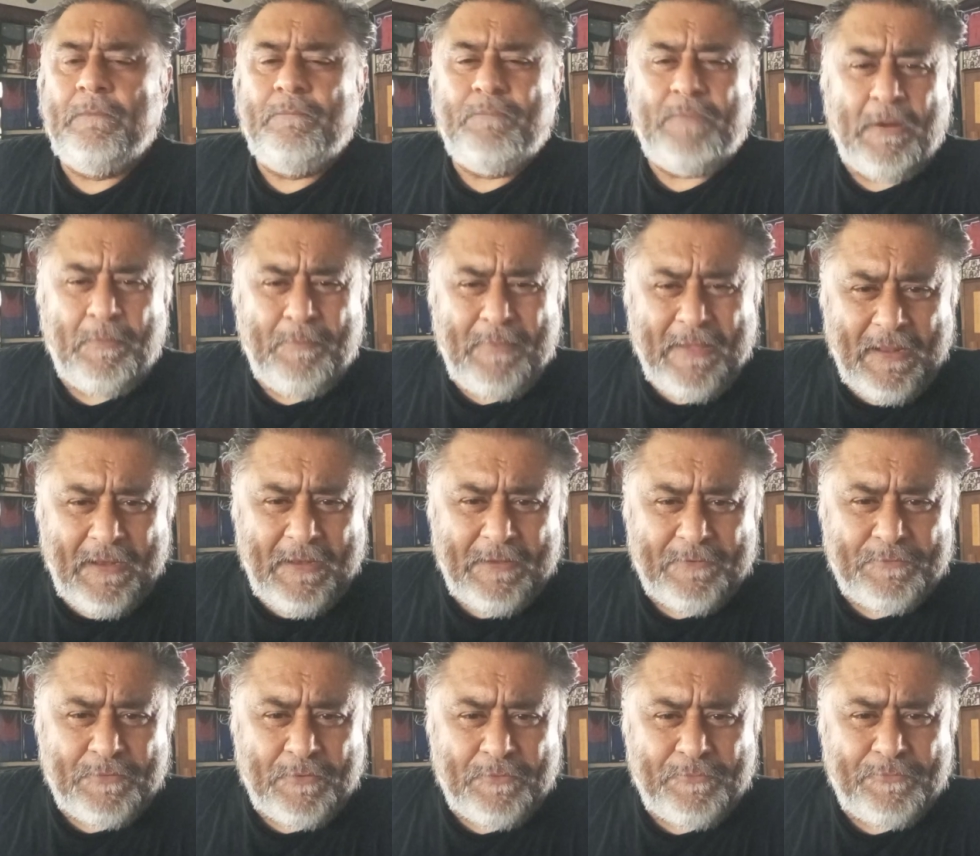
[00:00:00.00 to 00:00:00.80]
Bob
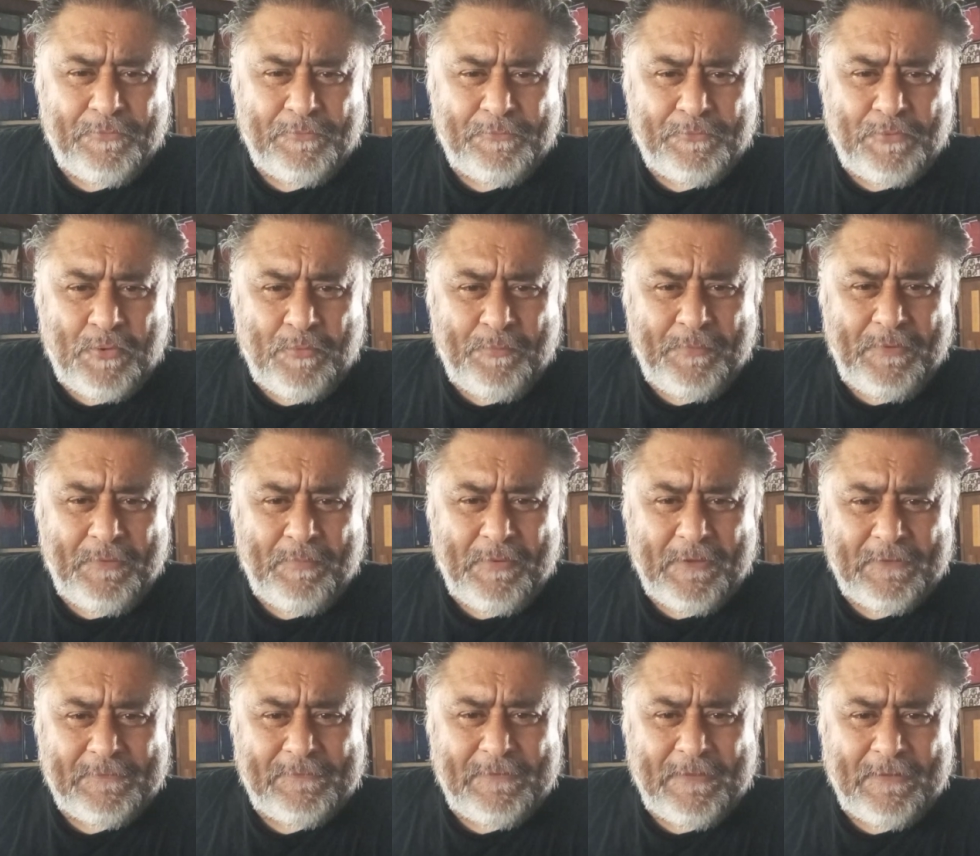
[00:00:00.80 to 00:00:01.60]
Alex also told me
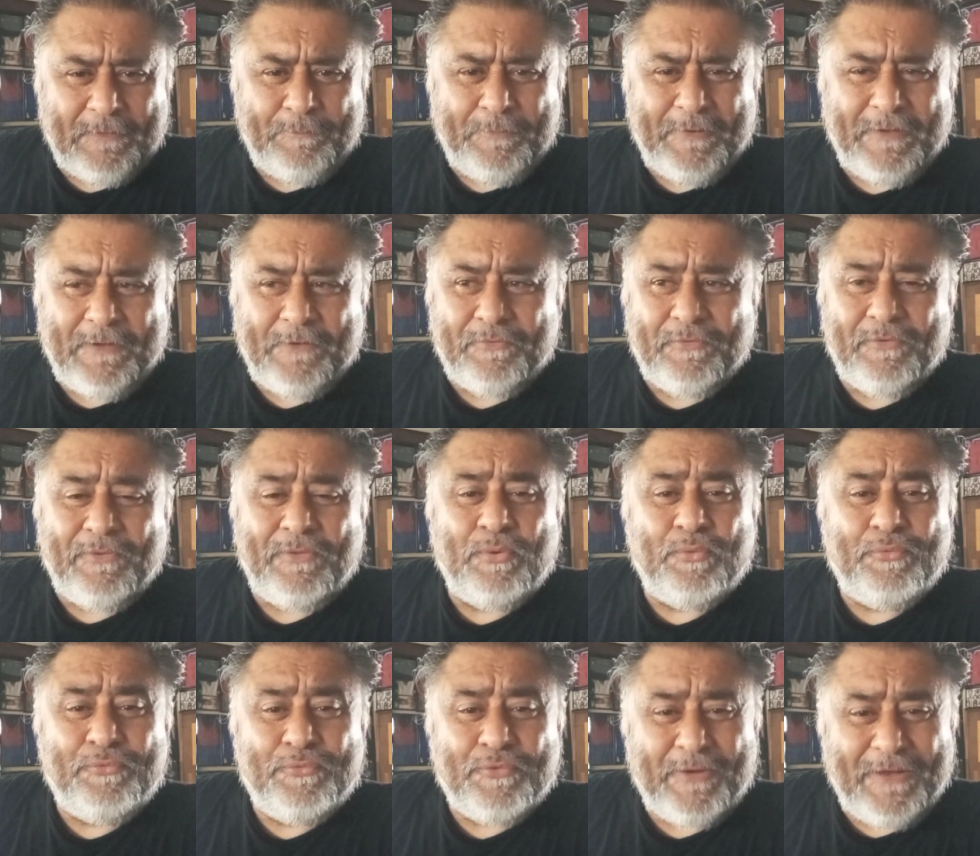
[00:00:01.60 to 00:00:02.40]
about that because of
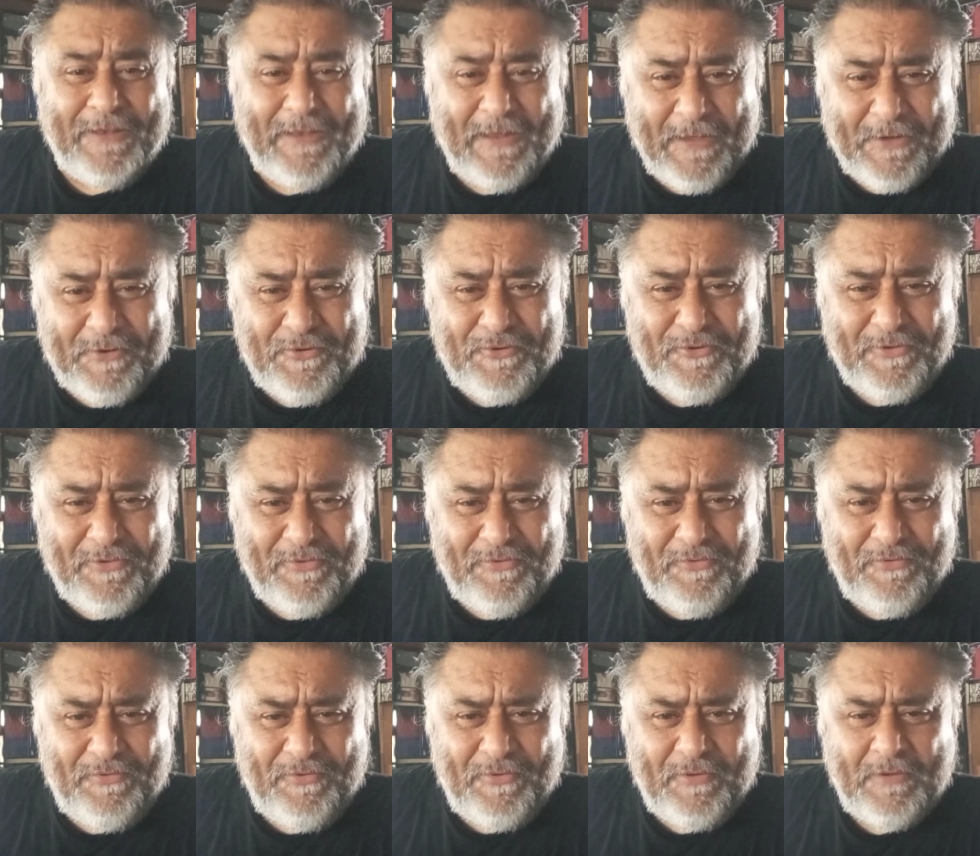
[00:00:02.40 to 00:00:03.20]
those connections.